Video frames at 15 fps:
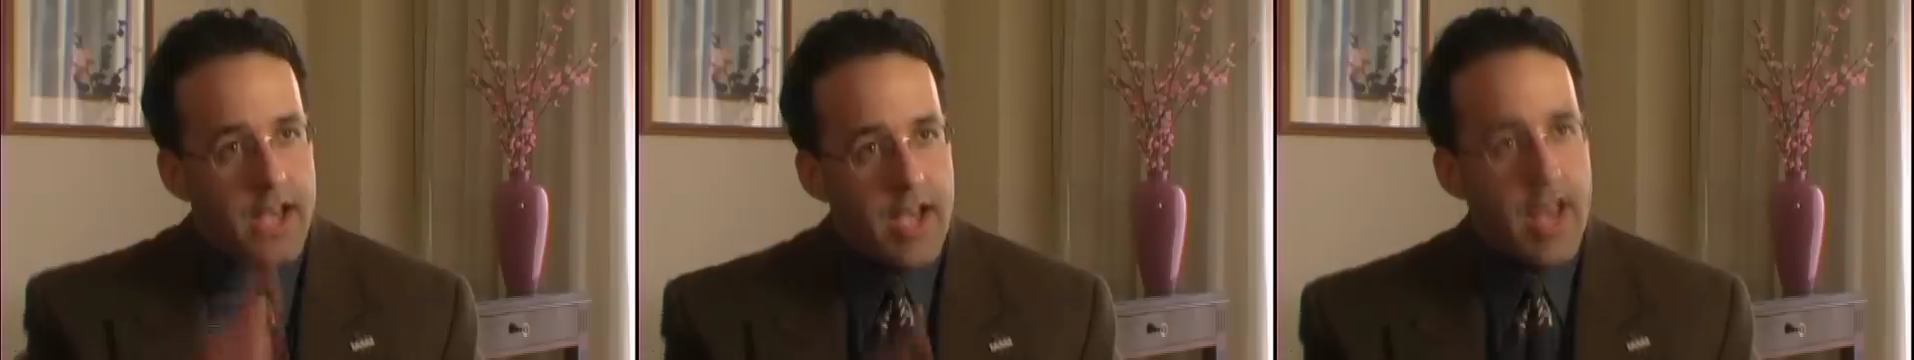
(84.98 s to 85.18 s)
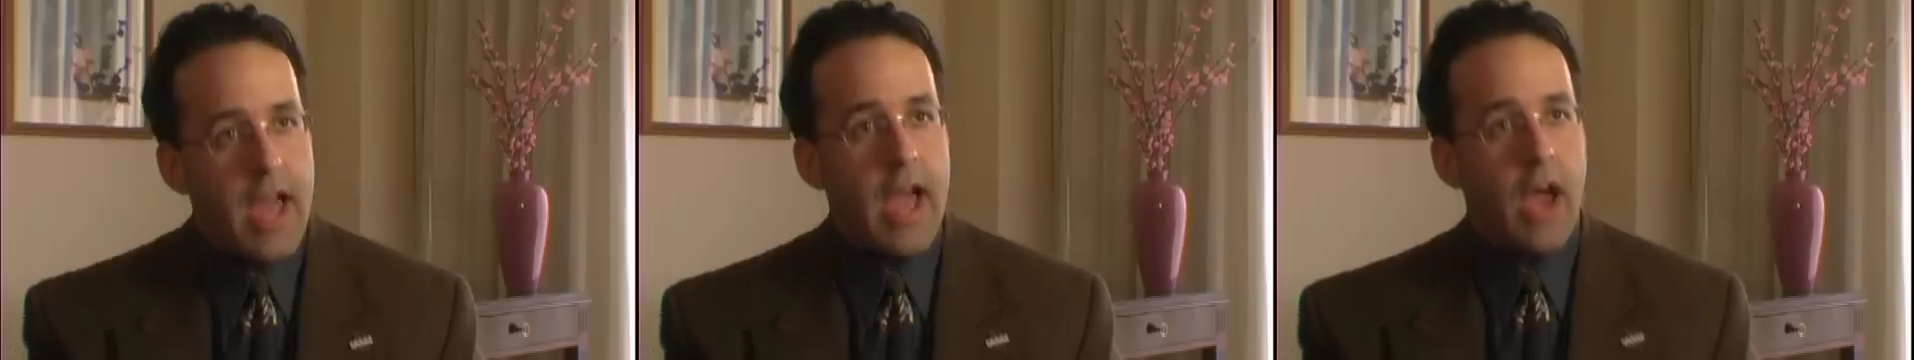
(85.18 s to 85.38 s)

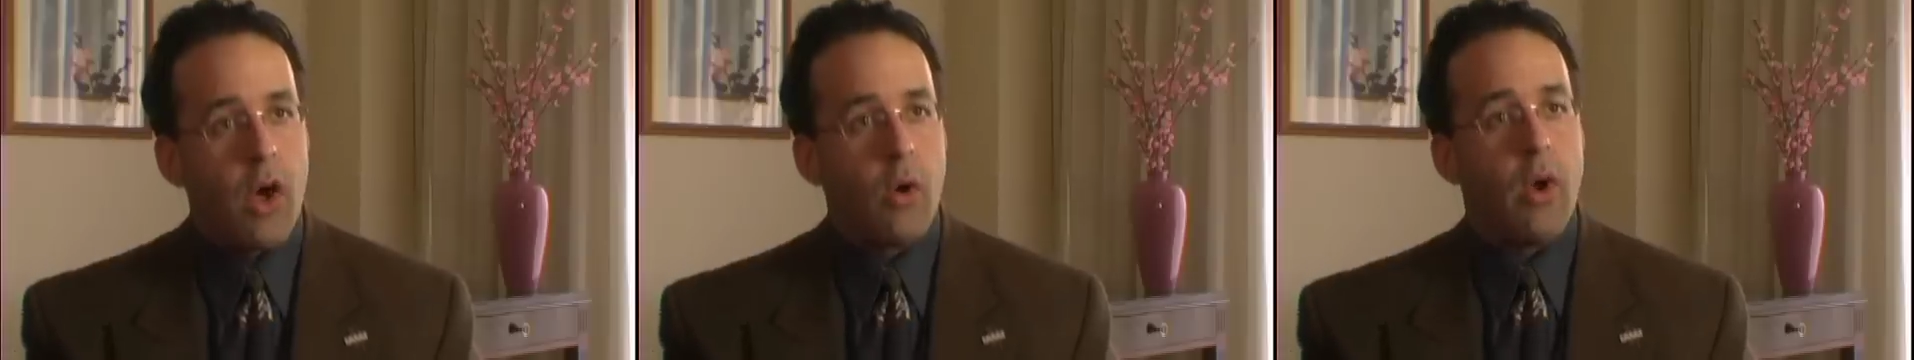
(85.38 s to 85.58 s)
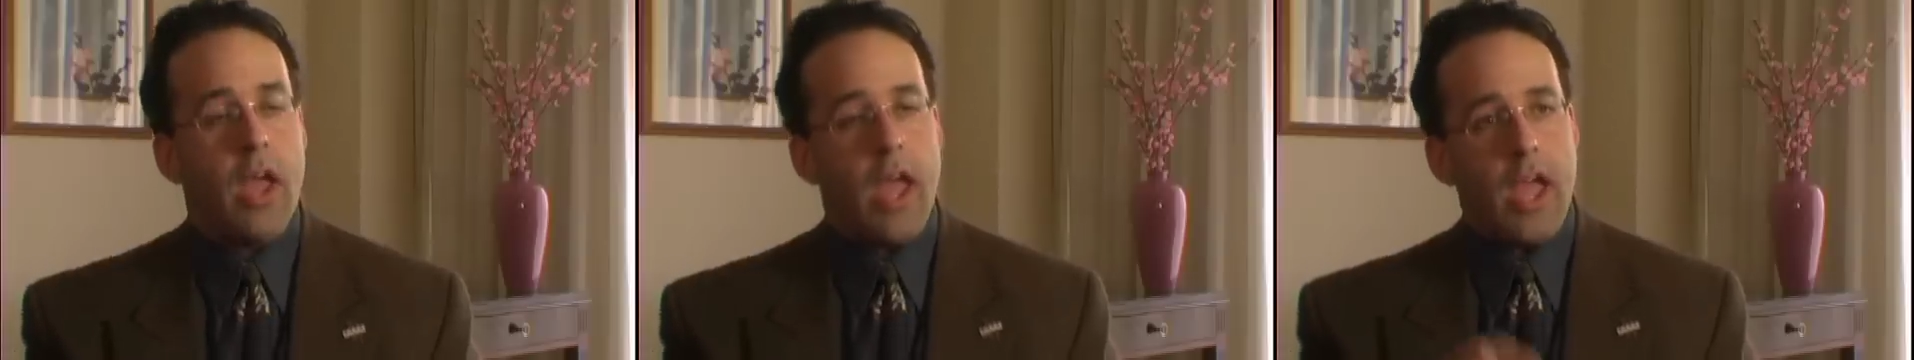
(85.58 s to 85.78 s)

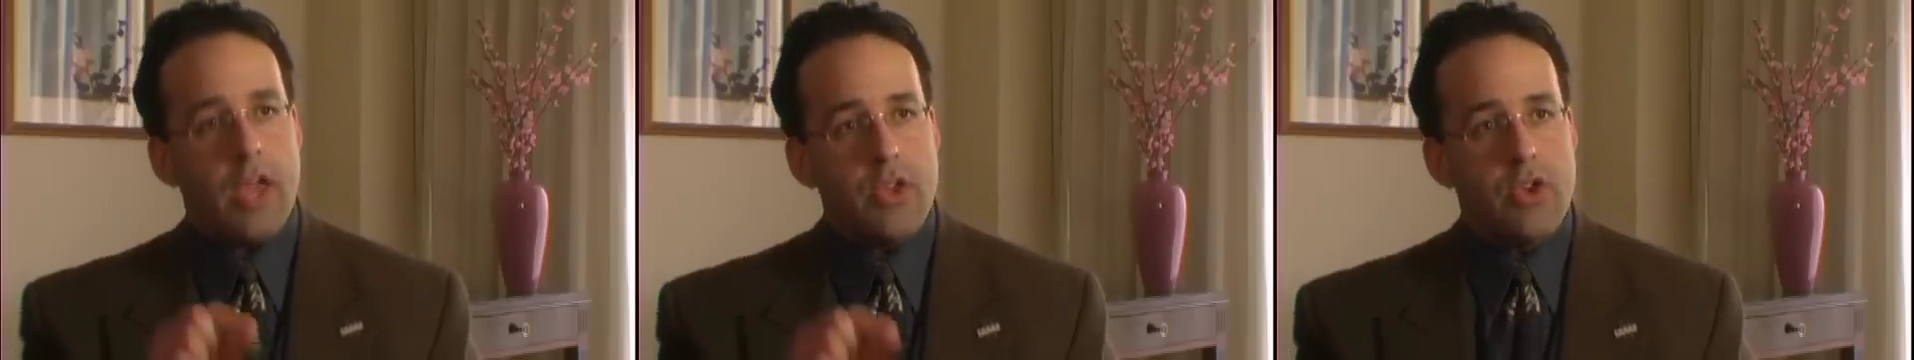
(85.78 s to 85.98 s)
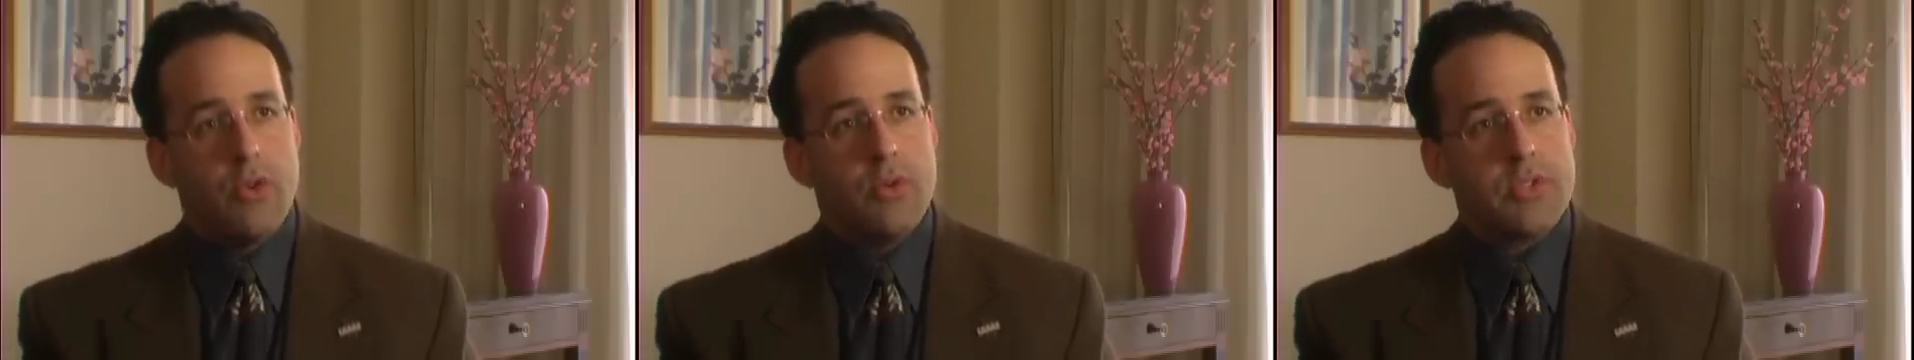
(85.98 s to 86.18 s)
now,
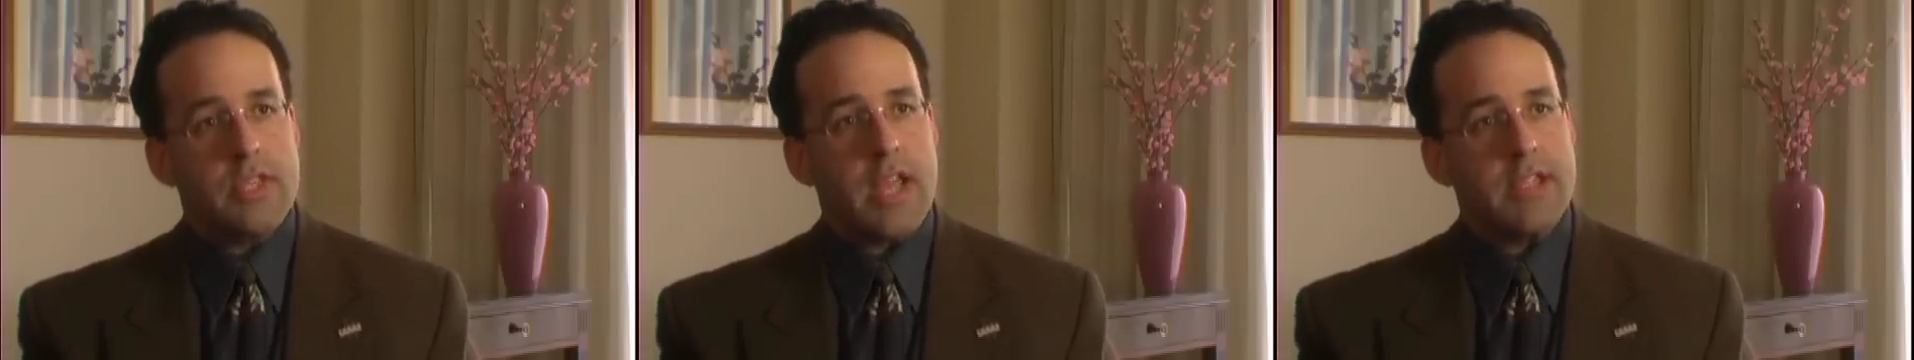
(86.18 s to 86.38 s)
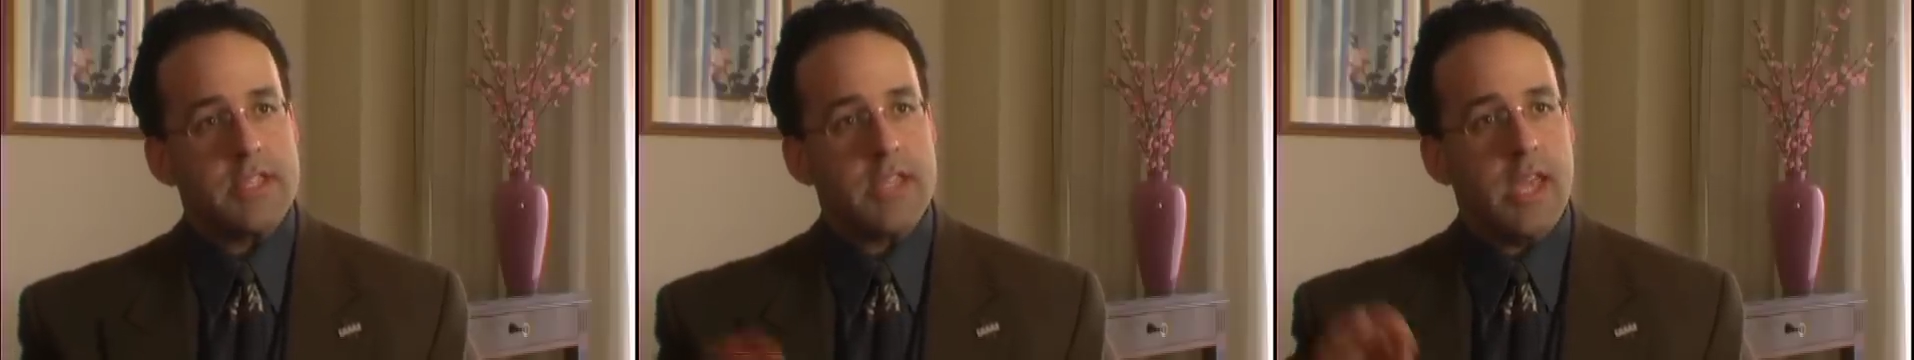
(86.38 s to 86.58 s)
and use
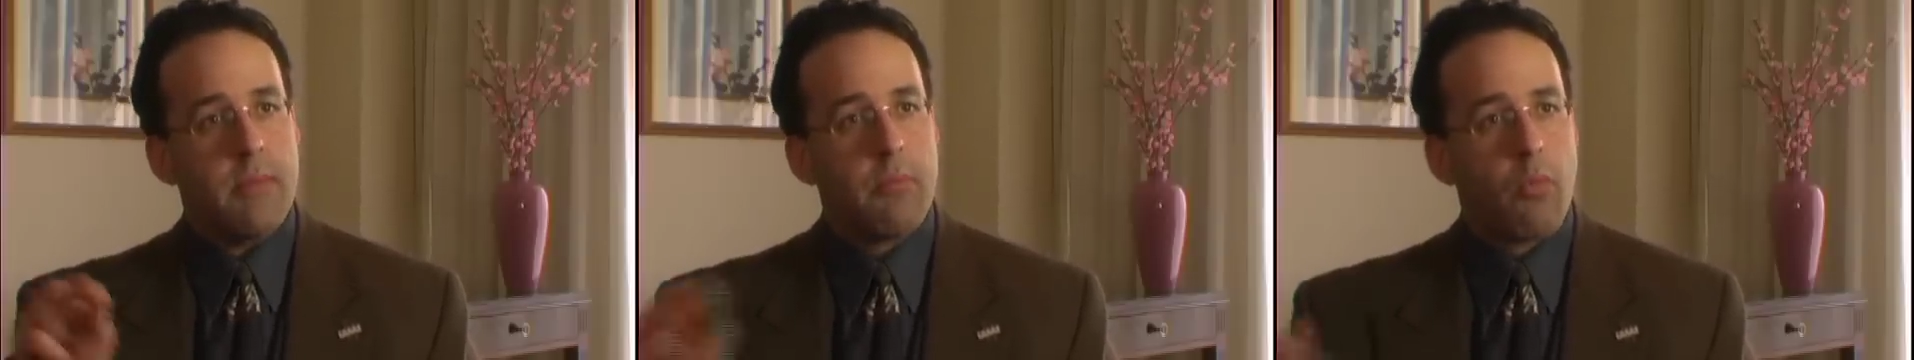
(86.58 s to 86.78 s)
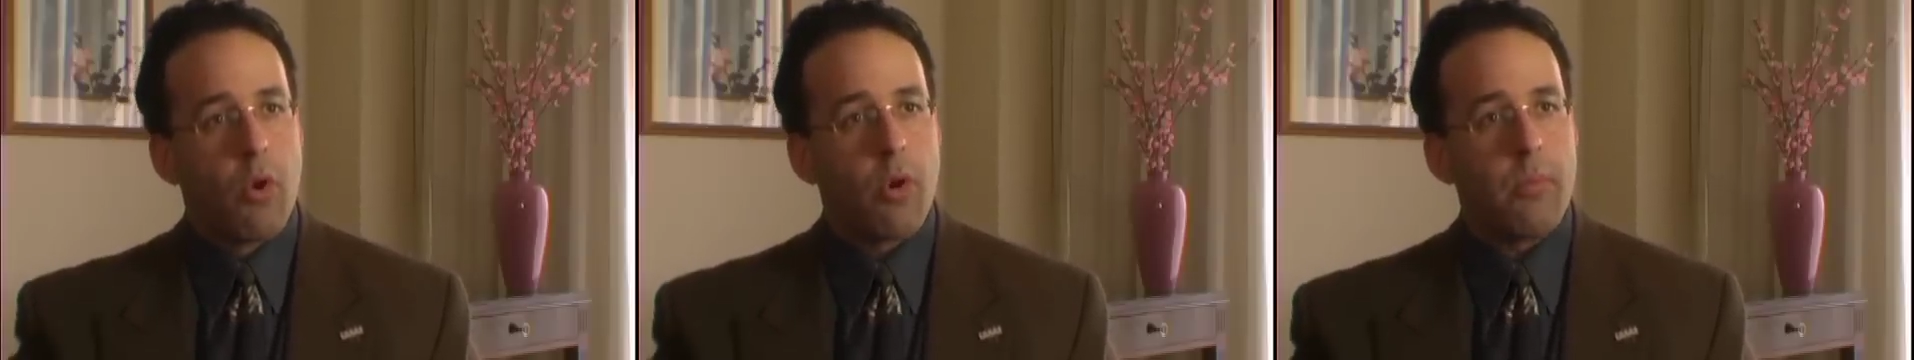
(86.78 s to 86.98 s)
that to
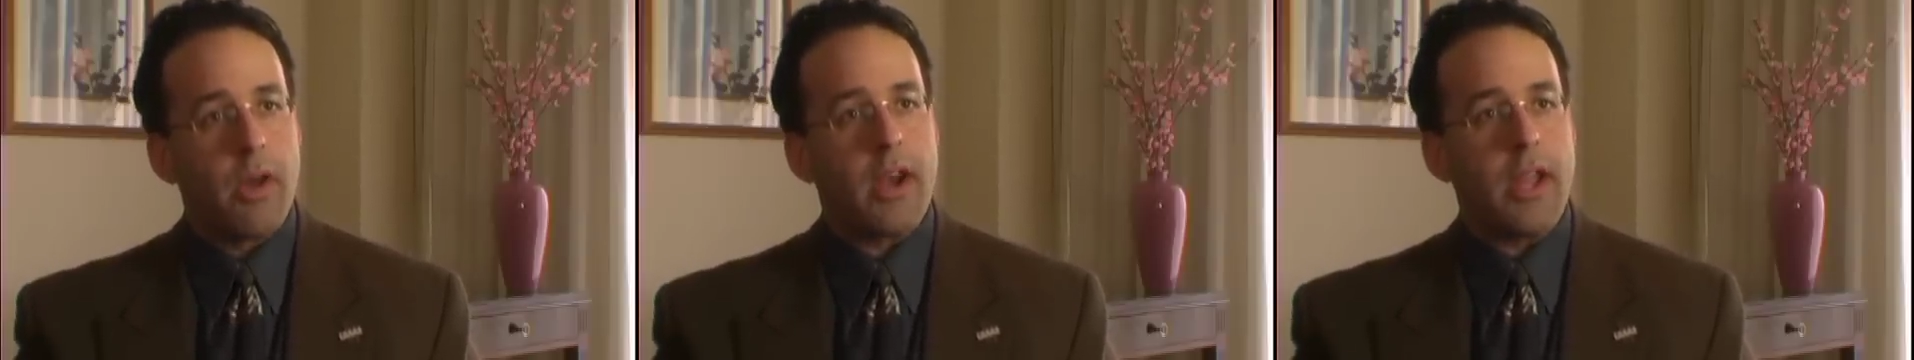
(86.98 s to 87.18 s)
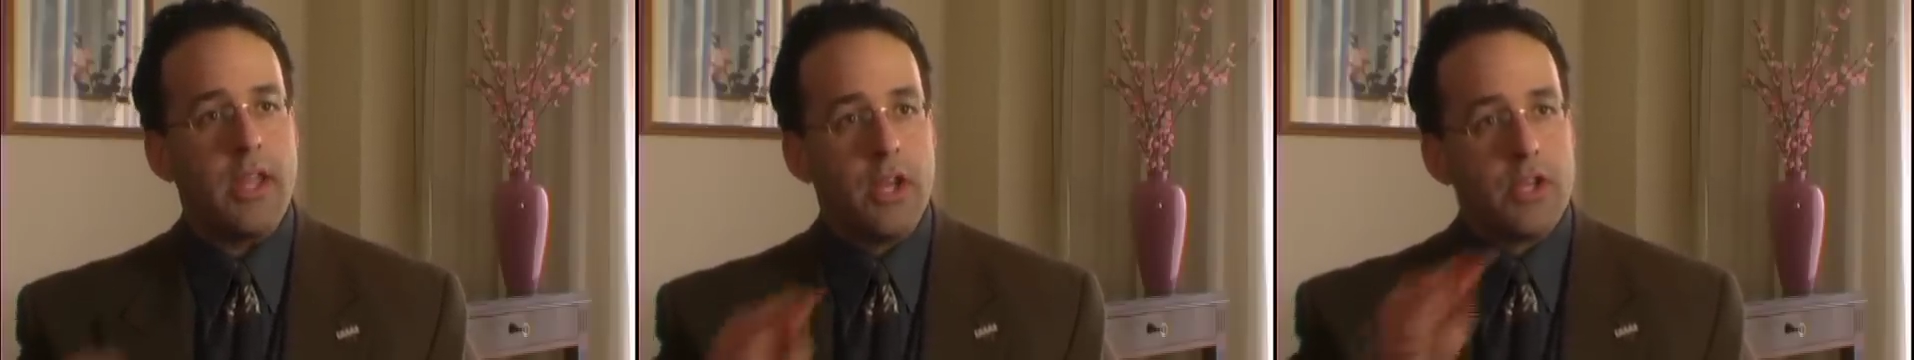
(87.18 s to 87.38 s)
get more
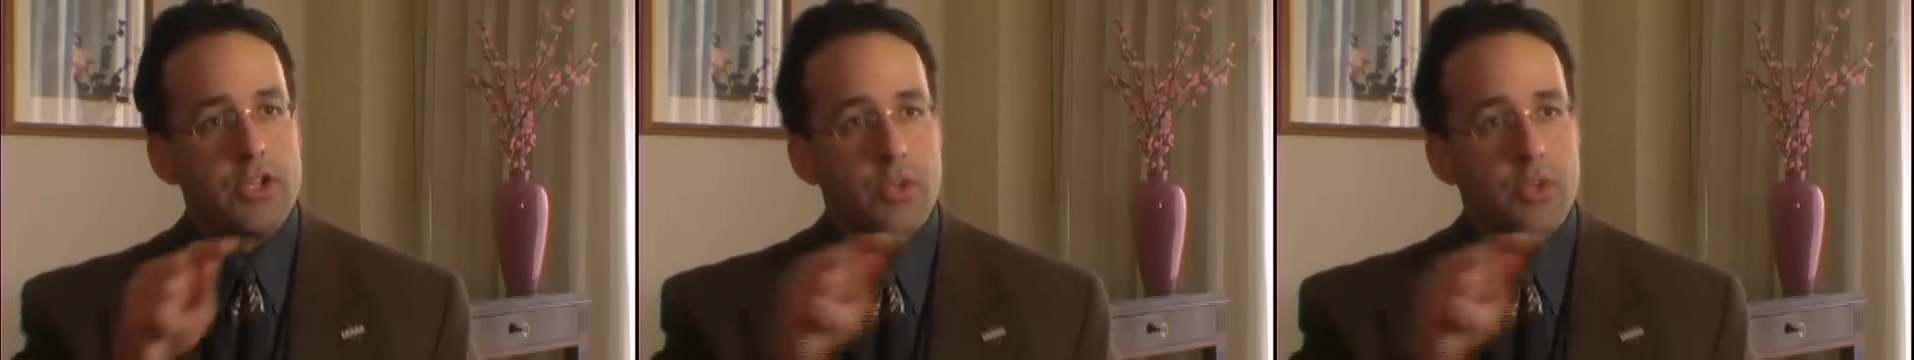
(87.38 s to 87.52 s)
money